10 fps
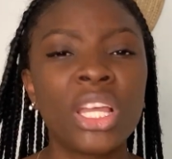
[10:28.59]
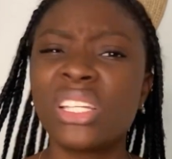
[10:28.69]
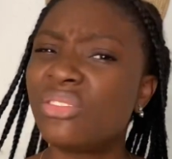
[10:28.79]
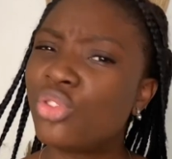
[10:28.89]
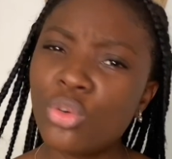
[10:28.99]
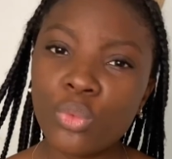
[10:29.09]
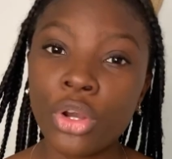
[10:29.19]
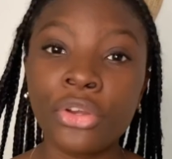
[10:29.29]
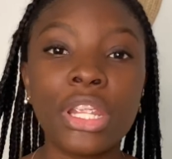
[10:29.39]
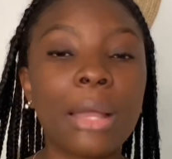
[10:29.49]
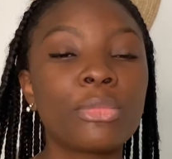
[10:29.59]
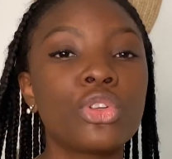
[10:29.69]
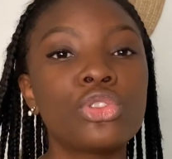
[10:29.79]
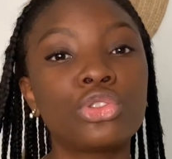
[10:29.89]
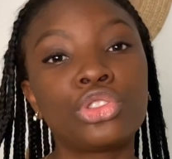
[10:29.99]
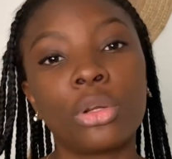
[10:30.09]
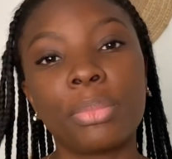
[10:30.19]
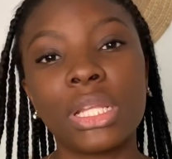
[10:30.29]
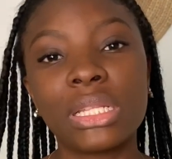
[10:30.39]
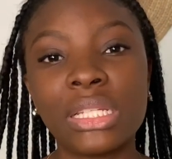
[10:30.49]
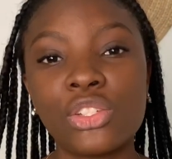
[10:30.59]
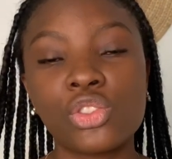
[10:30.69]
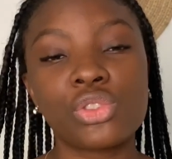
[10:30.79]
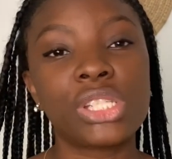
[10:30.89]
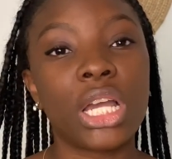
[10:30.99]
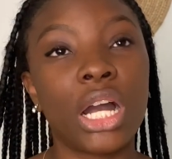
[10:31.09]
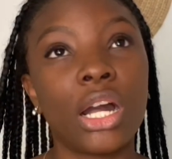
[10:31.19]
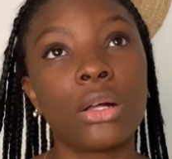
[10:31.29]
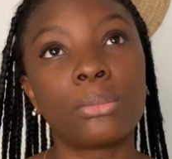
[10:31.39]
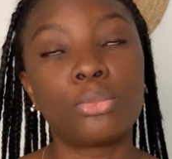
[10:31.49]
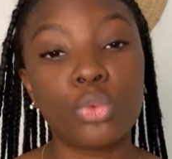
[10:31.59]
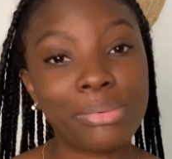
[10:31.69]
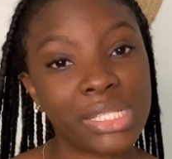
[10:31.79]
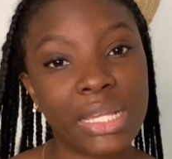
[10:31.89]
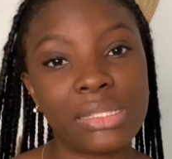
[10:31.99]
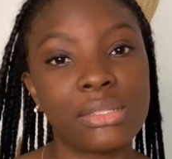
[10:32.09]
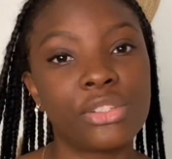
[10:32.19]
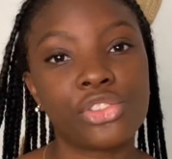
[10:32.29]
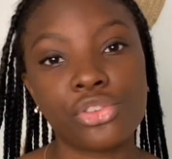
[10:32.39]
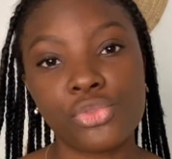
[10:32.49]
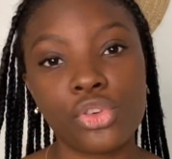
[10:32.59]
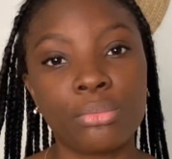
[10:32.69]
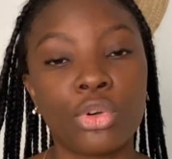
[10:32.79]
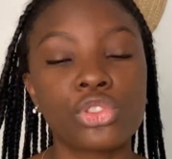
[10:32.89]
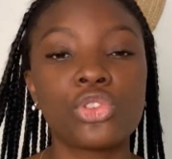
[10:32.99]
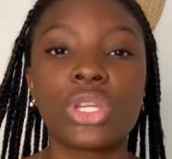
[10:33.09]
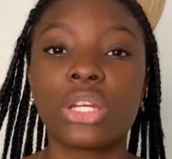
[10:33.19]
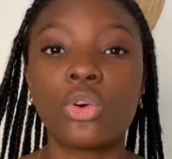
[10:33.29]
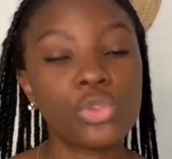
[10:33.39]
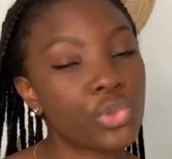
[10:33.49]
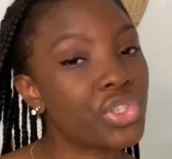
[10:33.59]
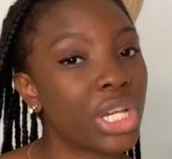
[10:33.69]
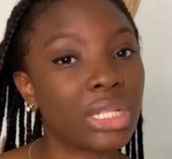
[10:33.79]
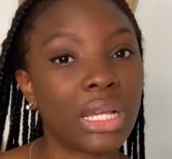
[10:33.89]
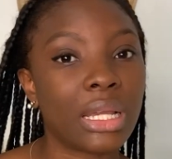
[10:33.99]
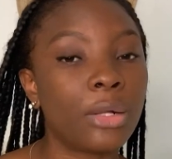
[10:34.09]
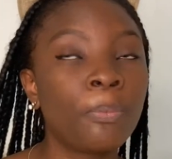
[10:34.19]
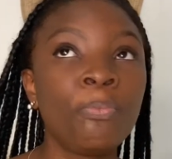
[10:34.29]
Don't worry, I'm going to drop a link to their website in the description box, so you can also check that out.